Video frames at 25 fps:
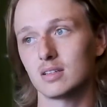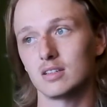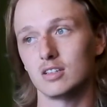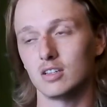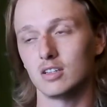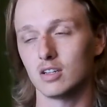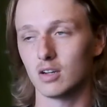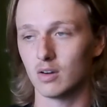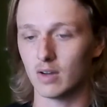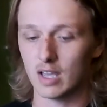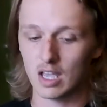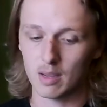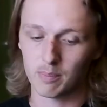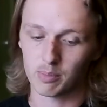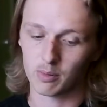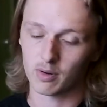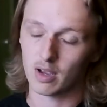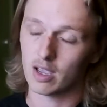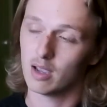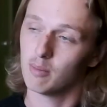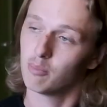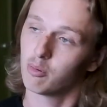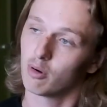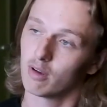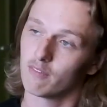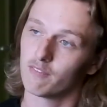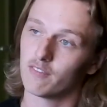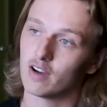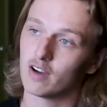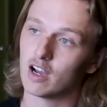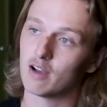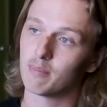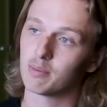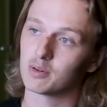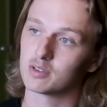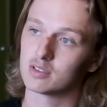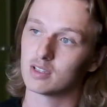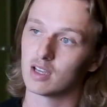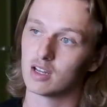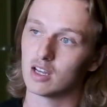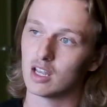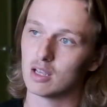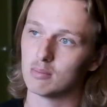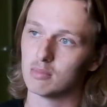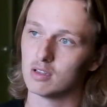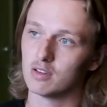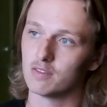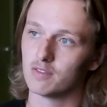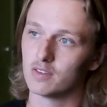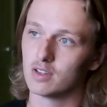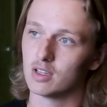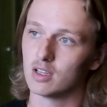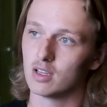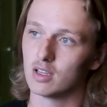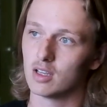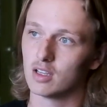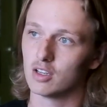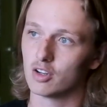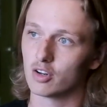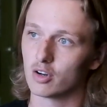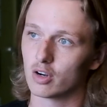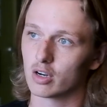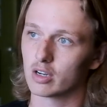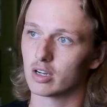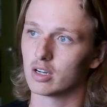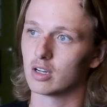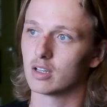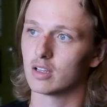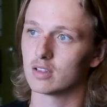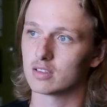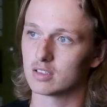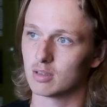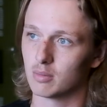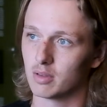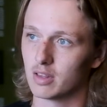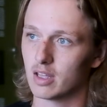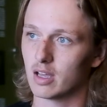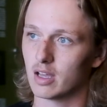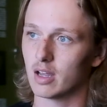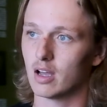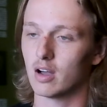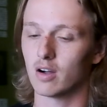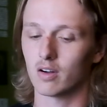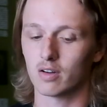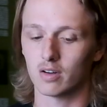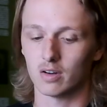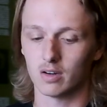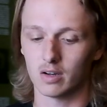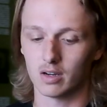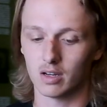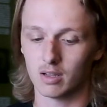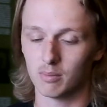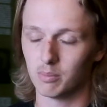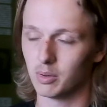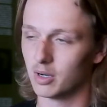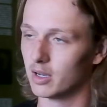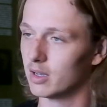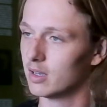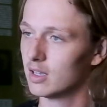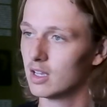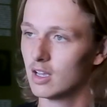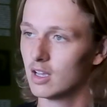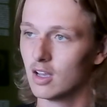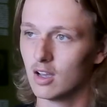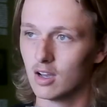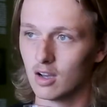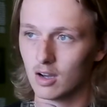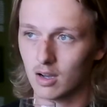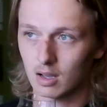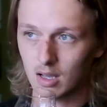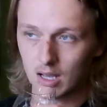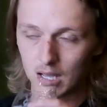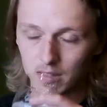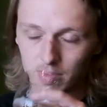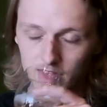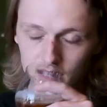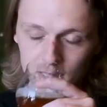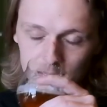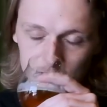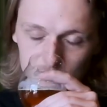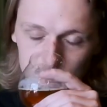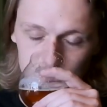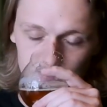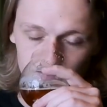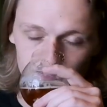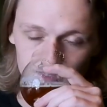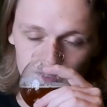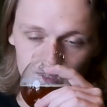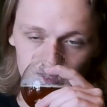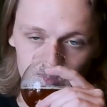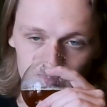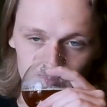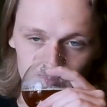8.5% ABV, you are going to get some of that alcohol in it. But this is a